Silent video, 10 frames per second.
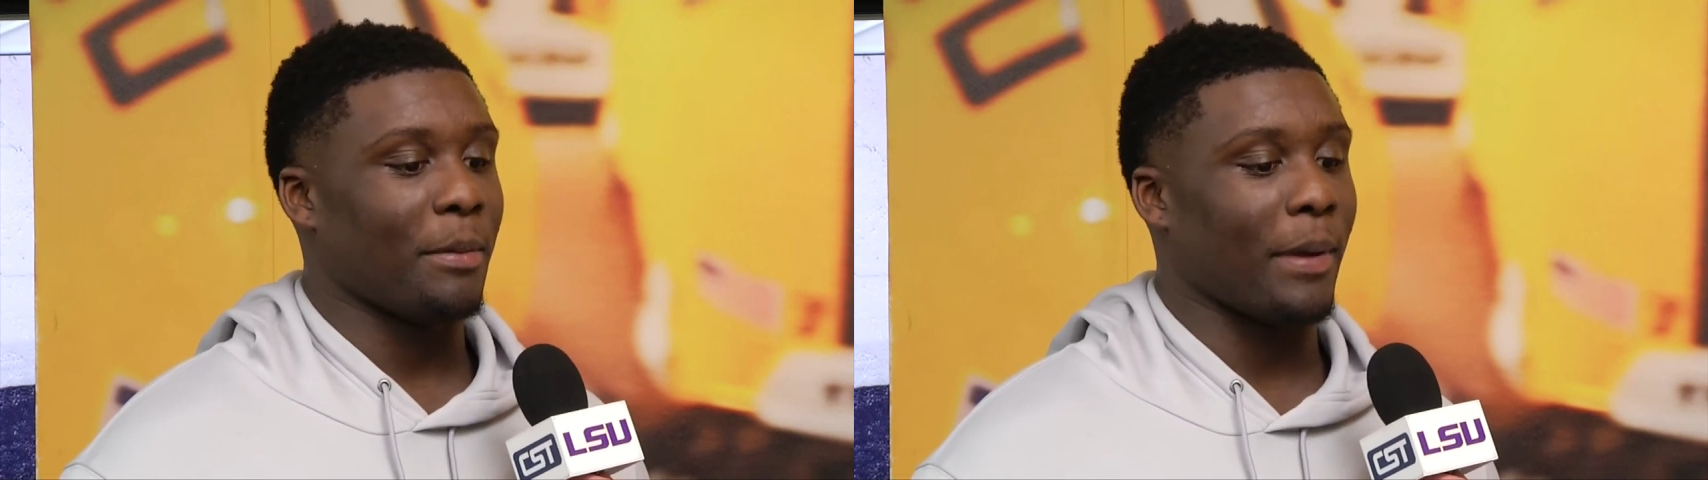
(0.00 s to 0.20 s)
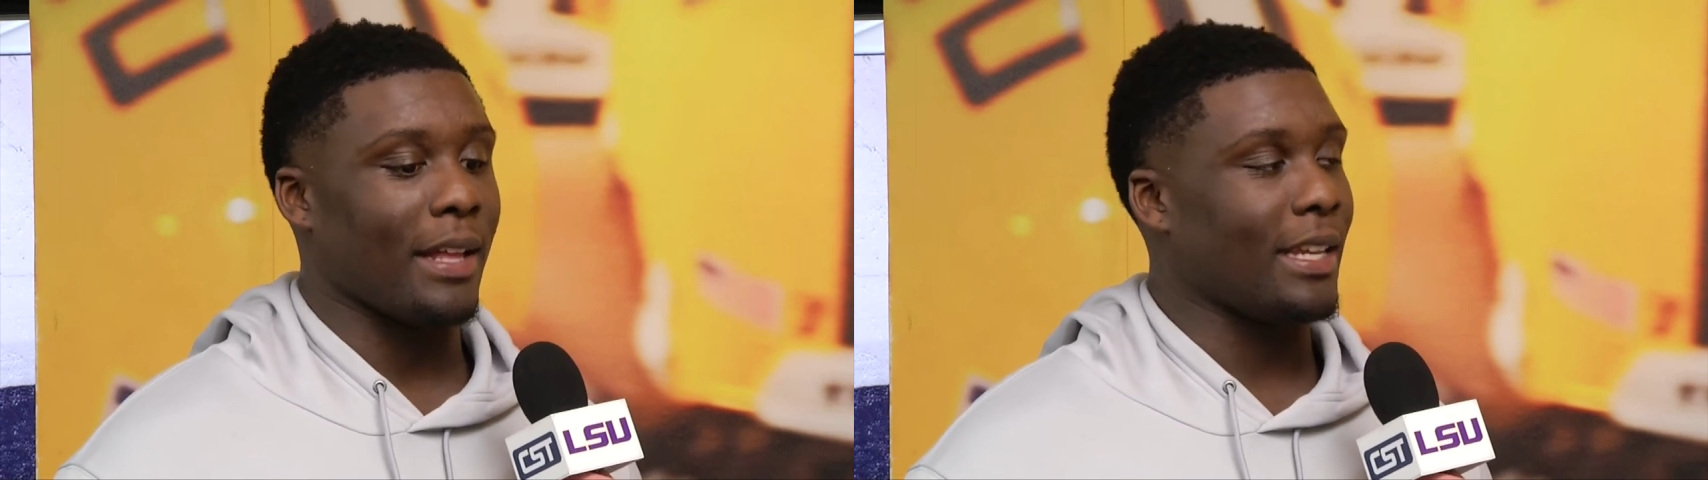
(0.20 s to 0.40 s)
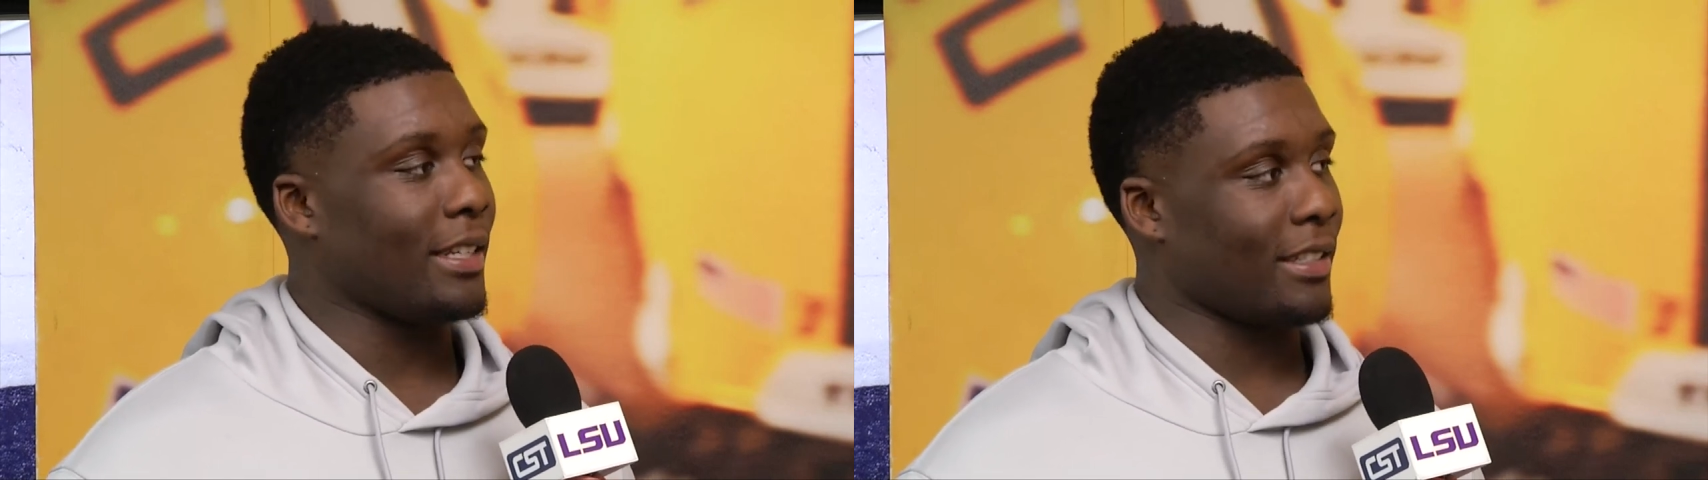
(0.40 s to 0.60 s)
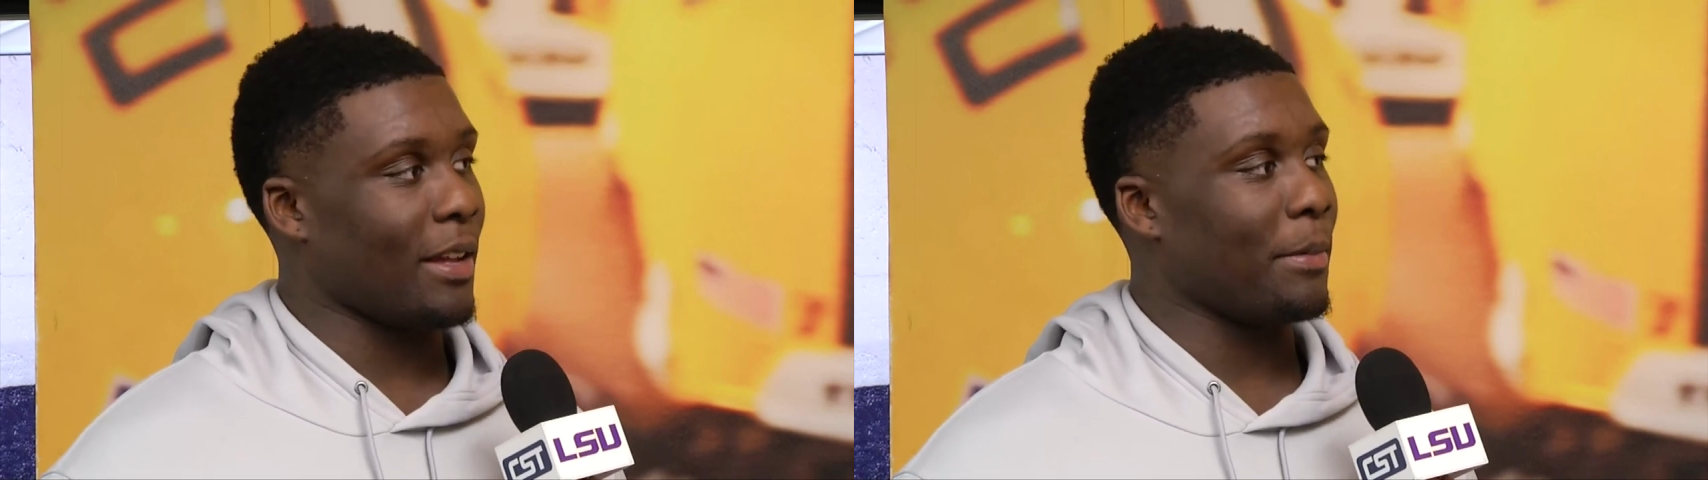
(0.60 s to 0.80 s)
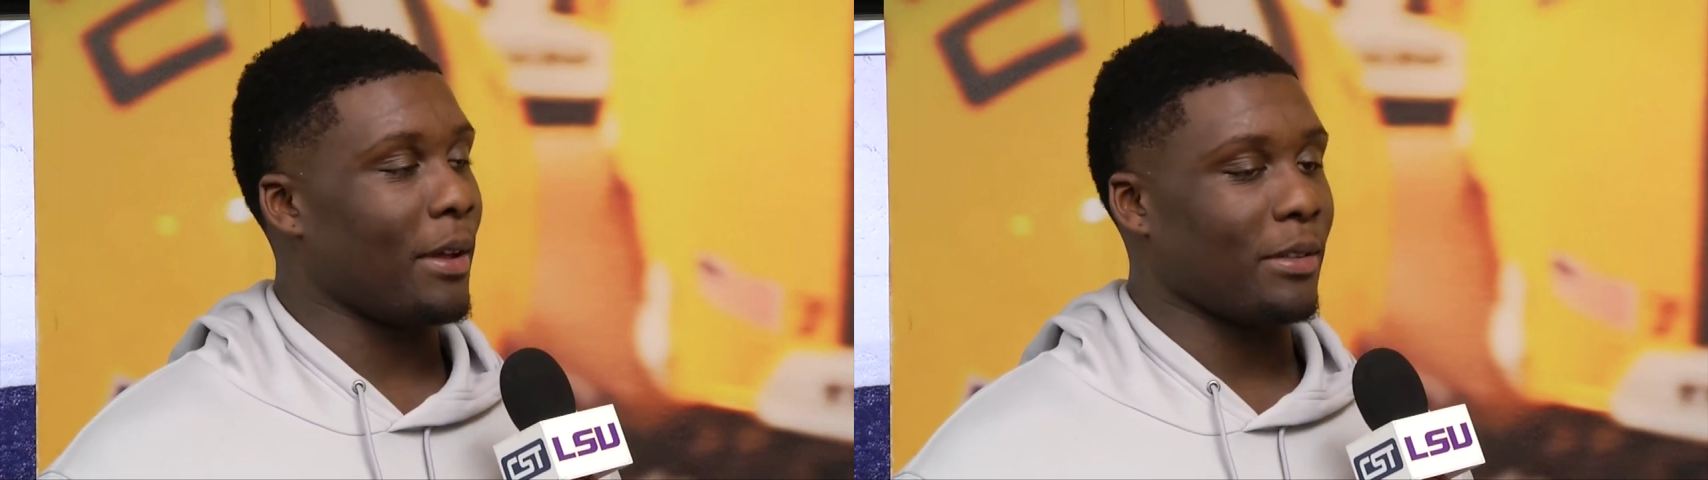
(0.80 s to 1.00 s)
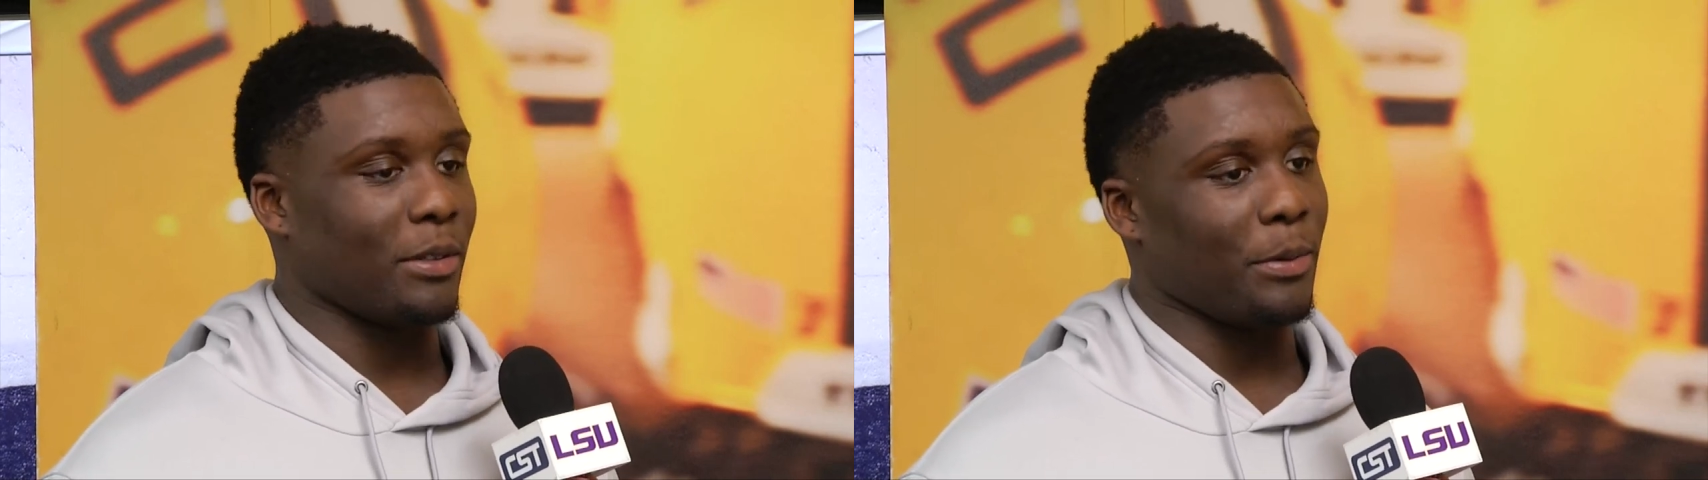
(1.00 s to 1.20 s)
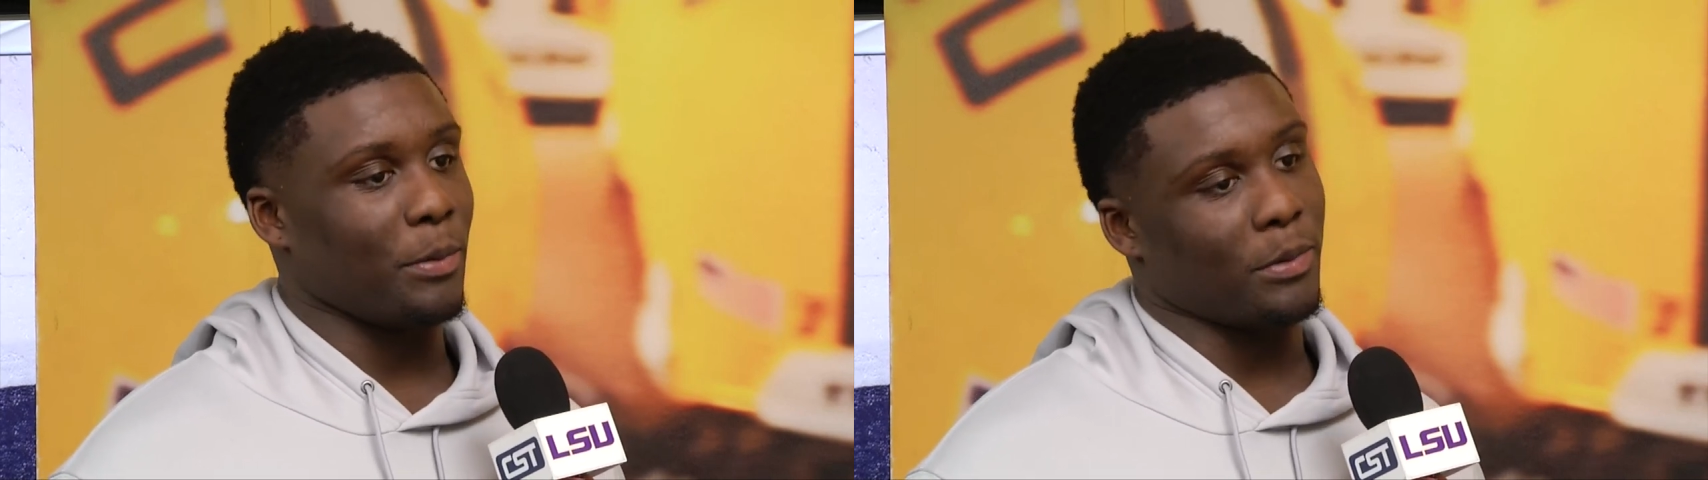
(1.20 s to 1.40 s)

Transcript: bad taste in our mouth, so